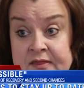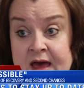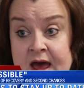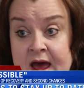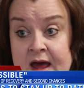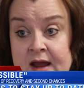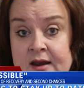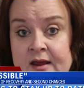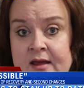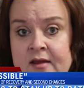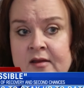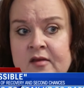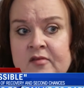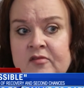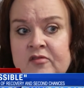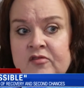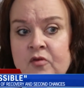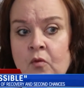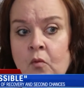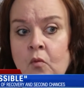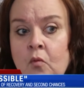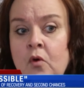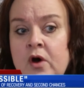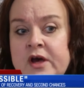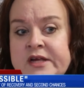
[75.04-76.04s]
that. And it's
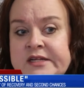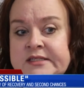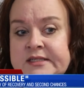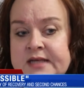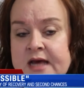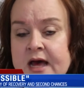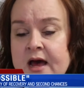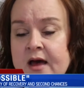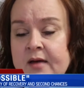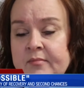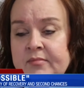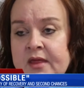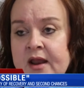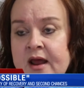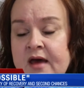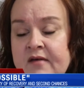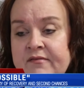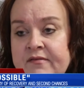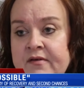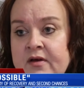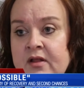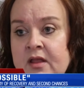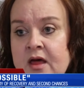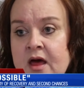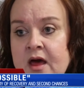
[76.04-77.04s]
the one time that I
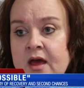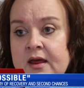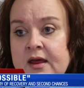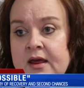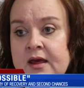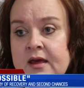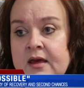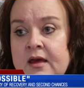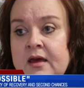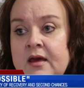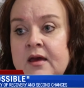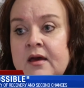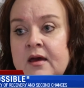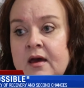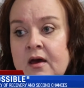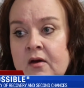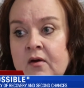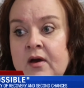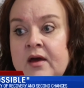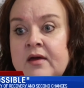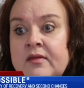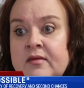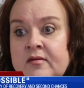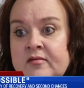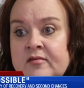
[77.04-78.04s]
felt like,
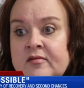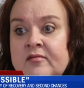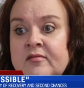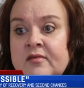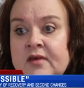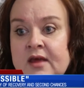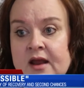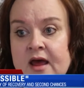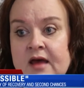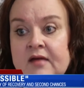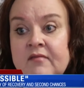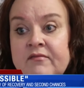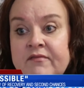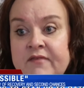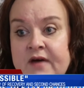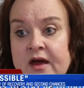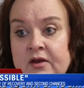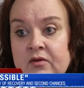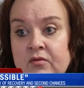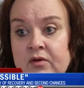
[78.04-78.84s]
okay, this is it. I can find